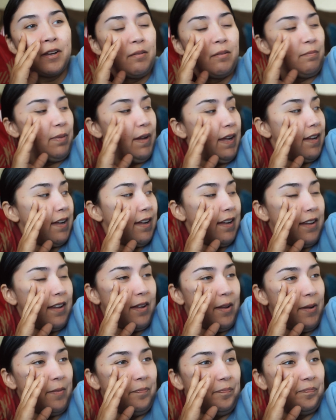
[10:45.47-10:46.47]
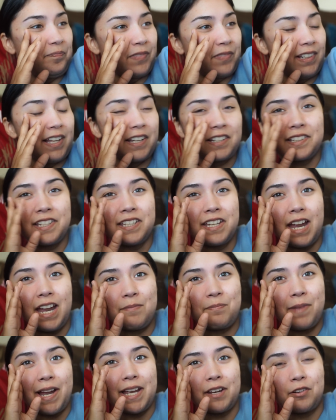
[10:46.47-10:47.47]
But, um, luckily,
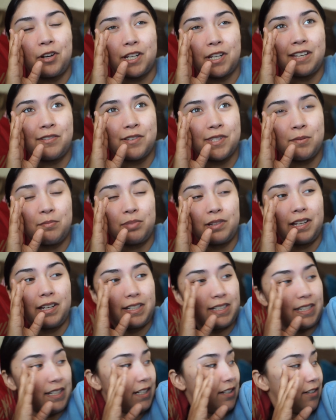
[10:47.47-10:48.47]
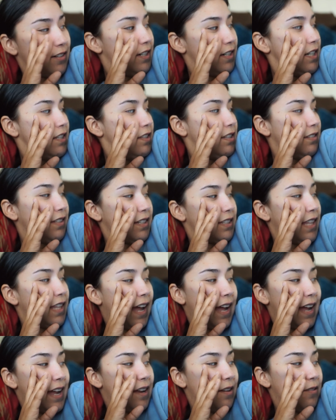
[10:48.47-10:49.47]
my Cricut wasn't plugged in or anything like
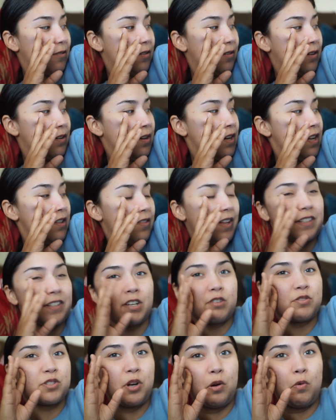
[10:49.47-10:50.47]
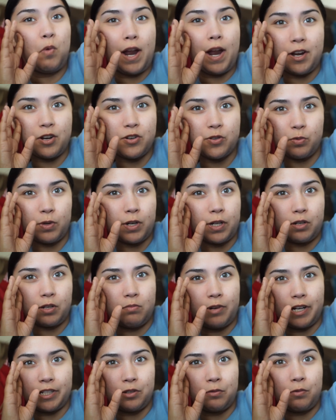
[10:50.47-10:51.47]
that, or, like, there was no wires where it
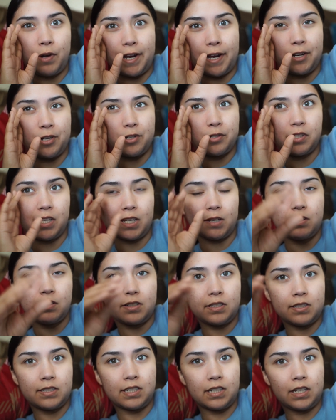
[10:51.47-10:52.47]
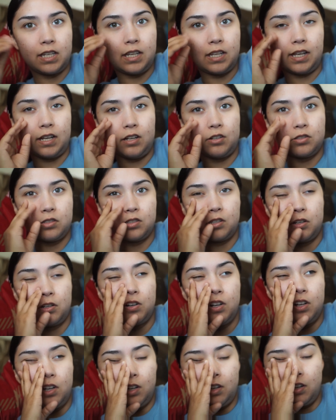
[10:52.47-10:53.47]
could break the wires, like, sticking out,
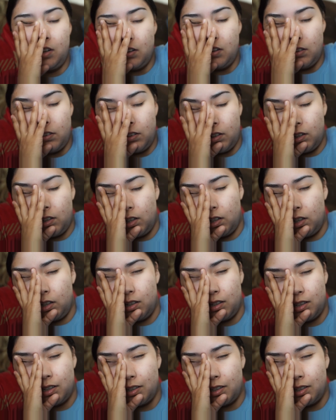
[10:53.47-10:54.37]
so, ugh,